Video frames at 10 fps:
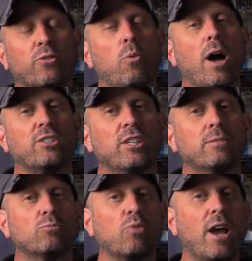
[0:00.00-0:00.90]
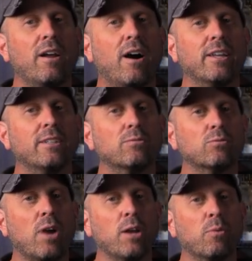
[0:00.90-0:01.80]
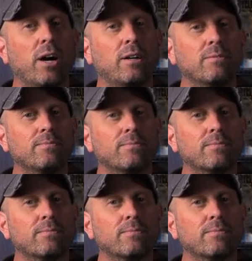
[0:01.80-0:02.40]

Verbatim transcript: for watching. Ride on and ride well.